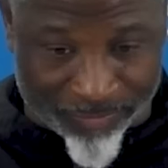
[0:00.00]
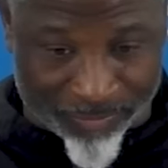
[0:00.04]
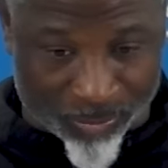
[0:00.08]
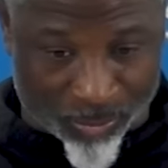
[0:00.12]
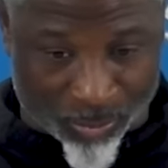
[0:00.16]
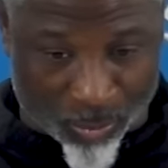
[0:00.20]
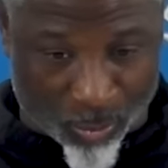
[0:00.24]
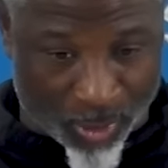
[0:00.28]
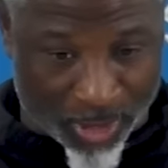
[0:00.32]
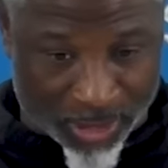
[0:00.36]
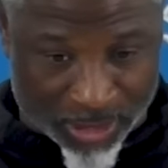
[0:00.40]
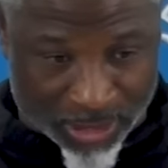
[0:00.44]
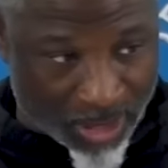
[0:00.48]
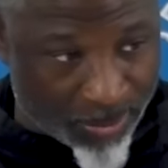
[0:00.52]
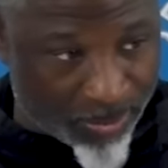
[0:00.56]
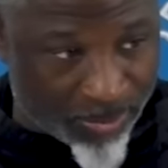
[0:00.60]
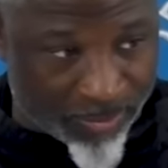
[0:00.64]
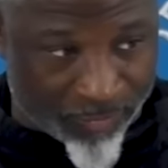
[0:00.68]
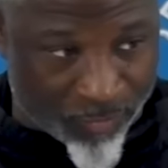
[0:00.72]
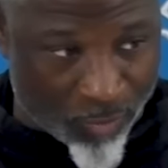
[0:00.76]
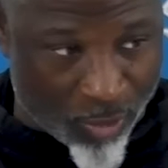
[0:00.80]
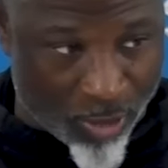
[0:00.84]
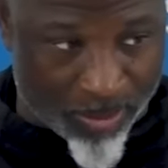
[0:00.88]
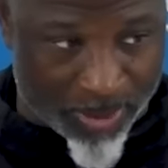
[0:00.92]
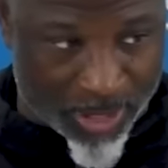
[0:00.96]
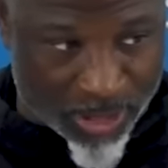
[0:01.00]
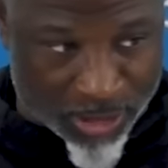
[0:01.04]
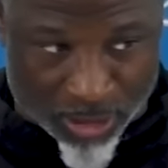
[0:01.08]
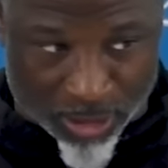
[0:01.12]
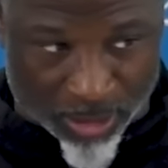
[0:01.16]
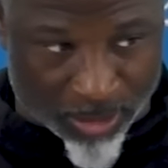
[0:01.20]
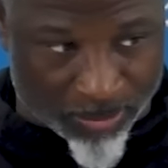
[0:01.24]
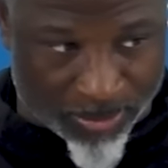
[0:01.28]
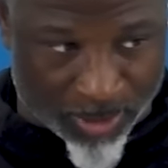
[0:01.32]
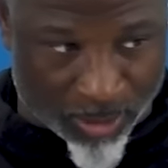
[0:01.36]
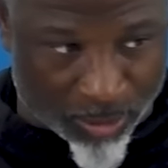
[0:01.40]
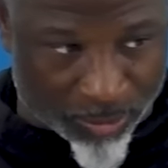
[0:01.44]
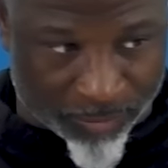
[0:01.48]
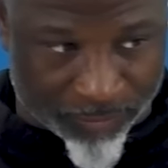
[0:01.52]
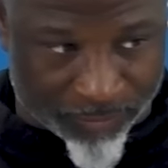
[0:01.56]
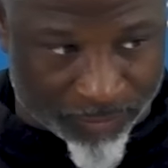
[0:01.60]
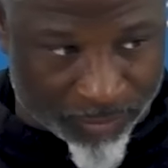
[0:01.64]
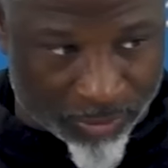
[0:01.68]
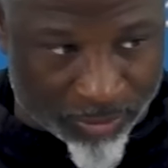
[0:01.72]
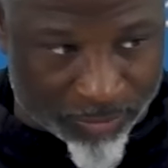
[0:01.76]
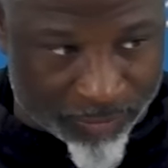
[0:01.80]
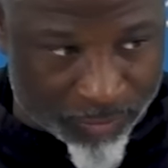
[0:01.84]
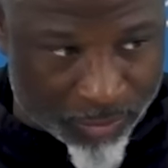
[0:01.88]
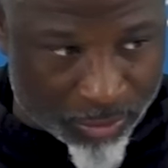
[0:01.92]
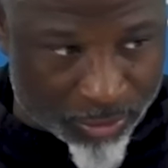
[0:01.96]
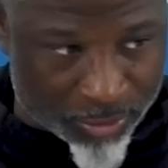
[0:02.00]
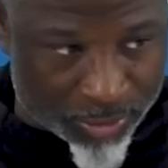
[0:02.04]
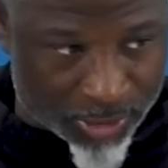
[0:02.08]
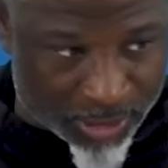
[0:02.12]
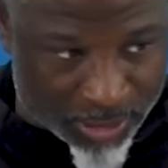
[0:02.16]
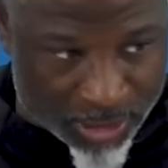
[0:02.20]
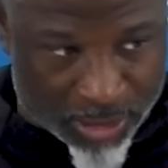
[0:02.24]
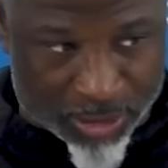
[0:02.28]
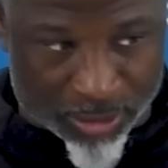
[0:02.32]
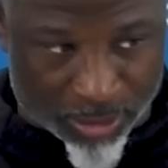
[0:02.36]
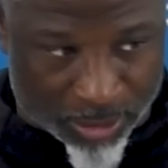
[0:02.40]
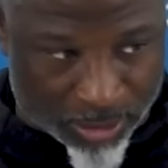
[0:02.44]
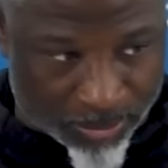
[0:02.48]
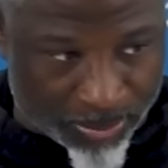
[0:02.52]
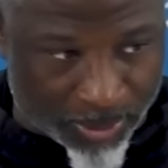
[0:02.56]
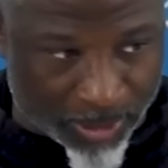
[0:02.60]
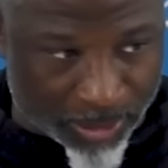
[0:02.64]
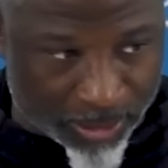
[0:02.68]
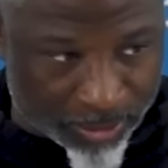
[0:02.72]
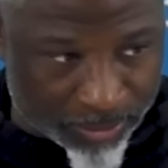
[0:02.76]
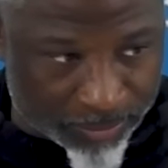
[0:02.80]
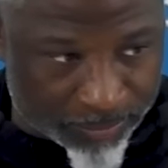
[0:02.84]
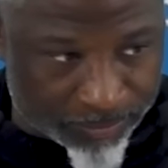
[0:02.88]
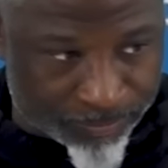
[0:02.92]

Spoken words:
way, shape, or form, he's going to be on the field for us because he's a good player.